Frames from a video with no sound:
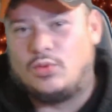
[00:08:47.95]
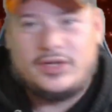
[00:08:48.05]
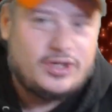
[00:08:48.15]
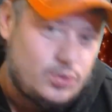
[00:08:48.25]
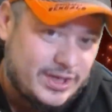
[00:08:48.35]
a
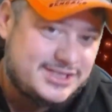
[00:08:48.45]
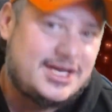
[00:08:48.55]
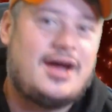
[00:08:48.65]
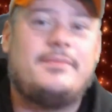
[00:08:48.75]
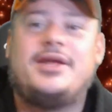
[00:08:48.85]
really quick
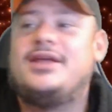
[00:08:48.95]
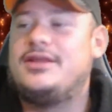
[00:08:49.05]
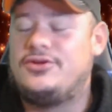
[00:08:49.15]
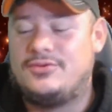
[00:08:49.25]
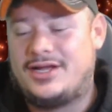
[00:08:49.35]
zombie and
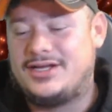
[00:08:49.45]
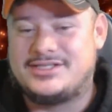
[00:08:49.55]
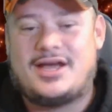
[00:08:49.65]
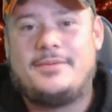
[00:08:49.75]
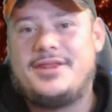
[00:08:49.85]
then do like a
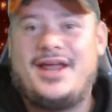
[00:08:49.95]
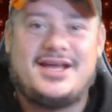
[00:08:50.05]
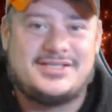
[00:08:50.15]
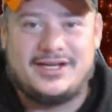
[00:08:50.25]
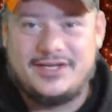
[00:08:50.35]
zombie that
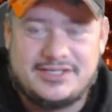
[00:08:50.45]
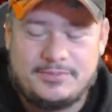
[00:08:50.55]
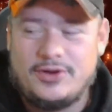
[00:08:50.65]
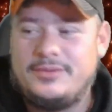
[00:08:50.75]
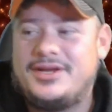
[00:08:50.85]
has like an
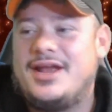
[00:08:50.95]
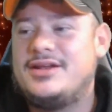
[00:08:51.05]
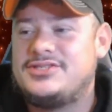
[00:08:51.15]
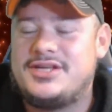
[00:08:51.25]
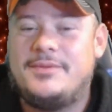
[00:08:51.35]
exploding
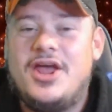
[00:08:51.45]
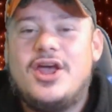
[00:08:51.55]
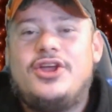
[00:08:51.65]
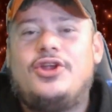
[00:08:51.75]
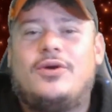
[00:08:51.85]
mechanic or something,
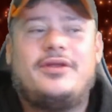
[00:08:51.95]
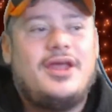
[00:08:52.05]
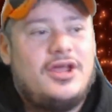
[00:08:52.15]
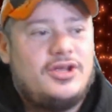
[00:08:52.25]
you know, and